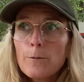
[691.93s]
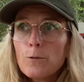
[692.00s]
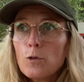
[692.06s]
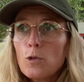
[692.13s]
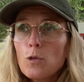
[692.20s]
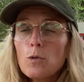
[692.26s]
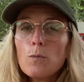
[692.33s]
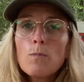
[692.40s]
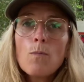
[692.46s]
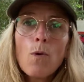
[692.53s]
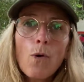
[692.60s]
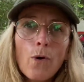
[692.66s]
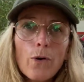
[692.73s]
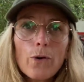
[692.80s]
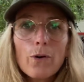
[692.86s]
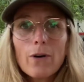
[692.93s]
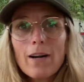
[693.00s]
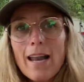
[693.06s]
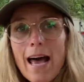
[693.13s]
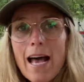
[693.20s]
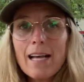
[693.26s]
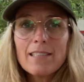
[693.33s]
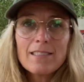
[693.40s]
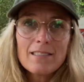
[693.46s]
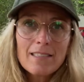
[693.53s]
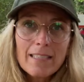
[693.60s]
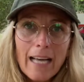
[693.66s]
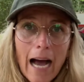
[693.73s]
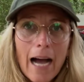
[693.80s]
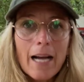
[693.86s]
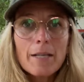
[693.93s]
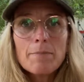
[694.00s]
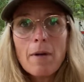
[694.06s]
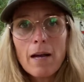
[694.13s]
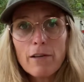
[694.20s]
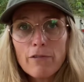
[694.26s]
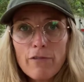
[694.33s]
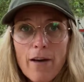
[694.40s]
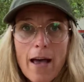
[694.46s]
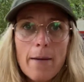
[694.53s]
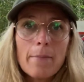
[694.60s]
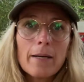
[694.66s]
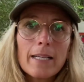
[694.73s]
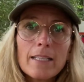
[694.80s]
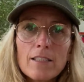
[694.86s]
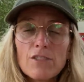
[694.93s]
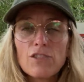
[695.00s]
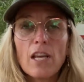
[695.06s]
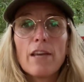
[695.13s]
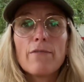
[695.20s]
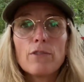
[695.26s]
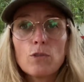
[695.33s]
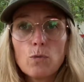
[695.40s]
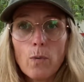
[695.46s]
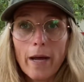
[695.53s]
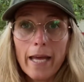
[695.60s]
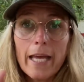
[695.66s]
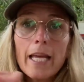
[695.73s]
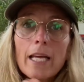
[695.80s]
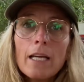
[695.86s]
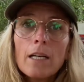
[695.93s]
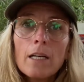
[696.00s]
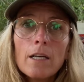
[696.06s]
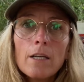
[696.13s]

to more or less guide my family the safest way,